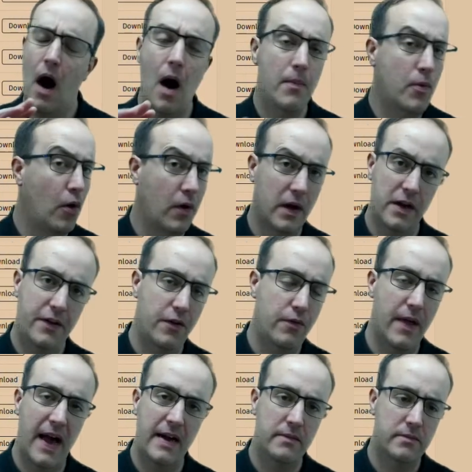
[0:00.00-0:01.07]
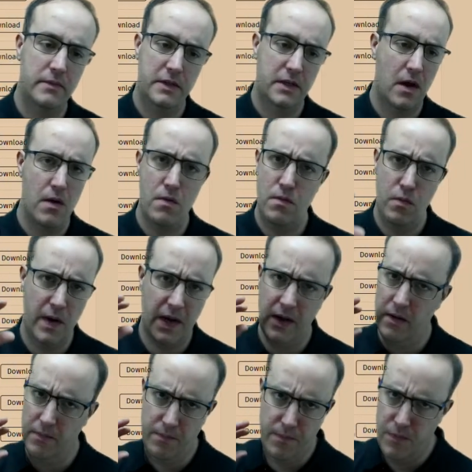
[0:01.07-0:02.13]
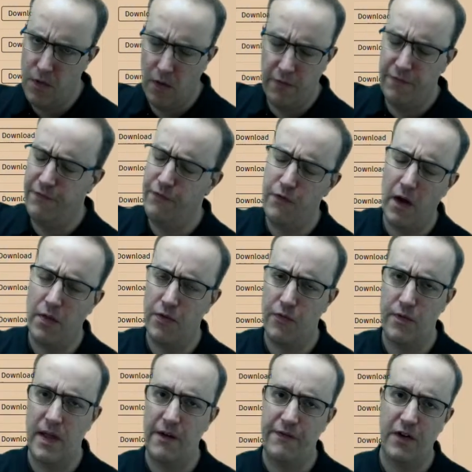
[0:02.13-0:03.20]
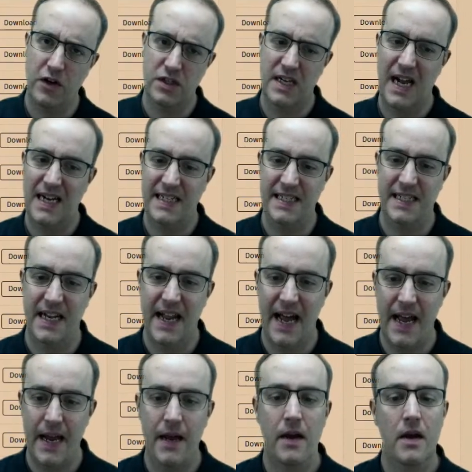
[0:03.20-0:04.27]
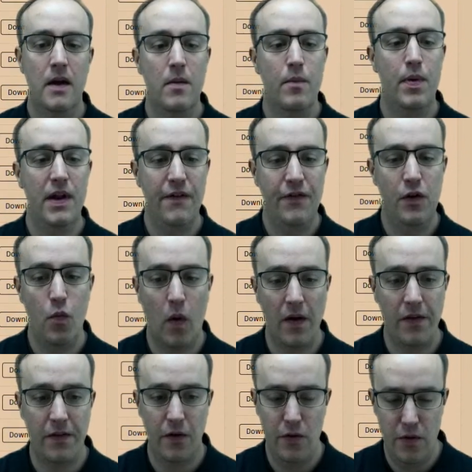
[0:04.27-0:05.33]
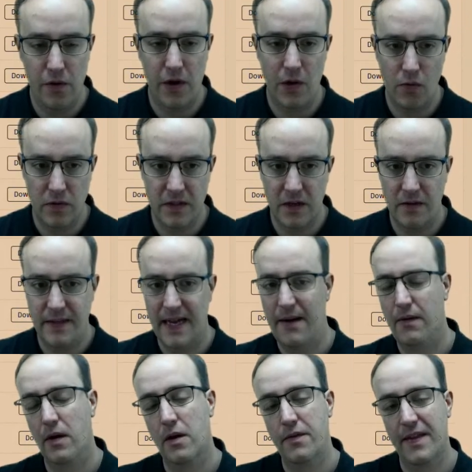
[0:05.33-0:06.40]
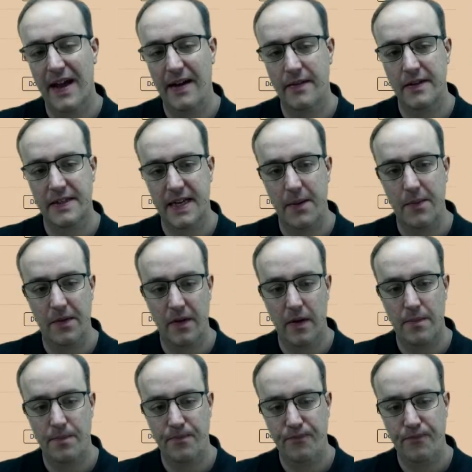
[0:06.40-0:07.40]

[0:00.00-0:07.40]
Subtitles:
I'm not going to do that, so we're going to not run through that functionality today. But if you want to, you can also download that at the same time.